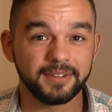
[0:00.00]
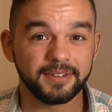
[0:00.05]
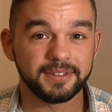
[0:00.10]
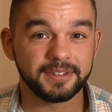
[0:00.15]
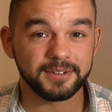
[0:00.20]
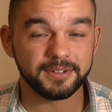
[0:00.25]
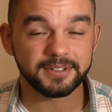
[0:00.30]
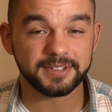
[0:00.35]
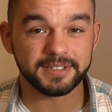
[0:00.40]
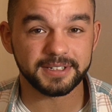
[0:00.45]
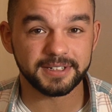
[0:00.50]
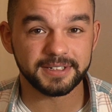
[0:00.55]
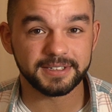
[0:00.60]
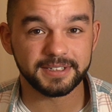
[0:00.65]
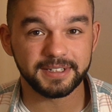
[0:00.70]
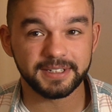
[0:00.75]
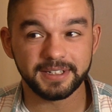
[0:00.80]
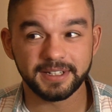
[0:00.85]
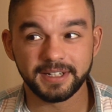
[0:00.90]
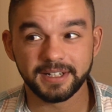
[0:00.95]
0 to
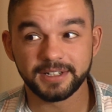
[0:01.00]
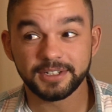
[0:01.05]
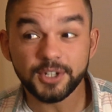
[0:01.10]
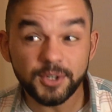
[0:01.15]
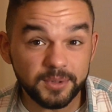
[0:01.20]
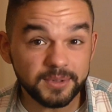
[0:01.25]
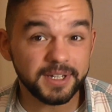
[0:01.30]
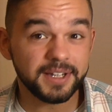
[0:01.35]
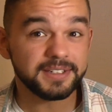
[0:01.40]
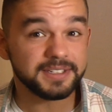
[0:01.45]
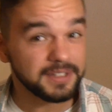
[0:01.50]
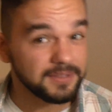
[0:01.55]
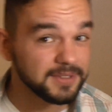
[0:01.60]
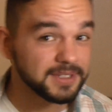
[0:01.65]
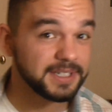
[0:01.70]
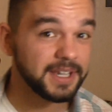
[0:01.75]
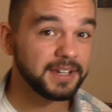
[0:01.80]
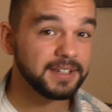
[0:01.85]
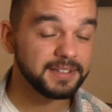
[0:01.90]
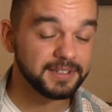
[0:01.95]
60, 0.2 of a
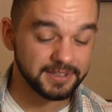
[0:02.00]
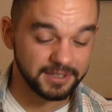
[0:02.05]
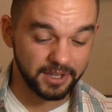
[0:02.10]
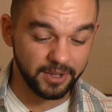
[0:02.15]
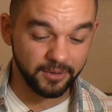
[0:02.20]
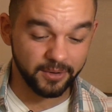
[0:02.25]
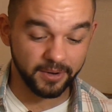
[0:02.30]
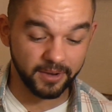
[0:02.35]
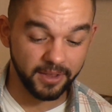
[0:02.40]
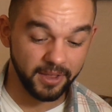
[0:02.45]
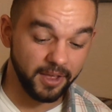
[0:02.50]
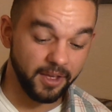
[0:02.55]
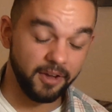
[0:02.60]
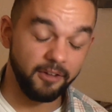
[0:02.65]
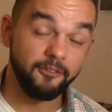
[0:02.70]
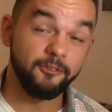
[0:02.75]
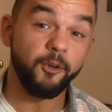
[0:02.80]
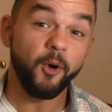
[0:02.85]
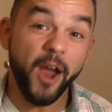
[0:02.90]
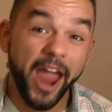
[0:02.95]
second slower
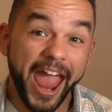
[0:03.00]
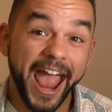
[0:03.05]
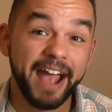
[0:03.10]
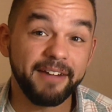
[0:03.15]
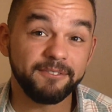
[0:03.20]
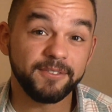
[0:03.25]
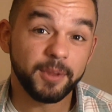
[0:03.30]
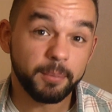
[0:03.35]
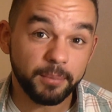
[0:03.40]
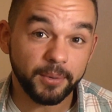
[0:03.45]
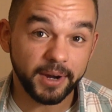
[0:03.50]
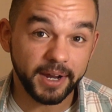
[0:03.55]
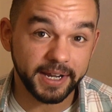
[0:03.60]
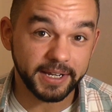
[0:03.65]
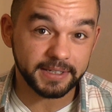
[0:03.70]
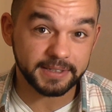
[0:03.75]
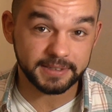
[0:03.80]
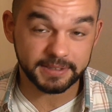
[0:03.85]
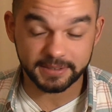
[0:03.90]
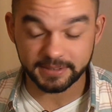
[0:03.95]
for half the
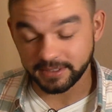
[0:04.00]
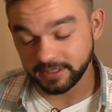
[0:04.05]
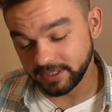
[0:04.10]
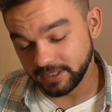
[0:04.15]
price.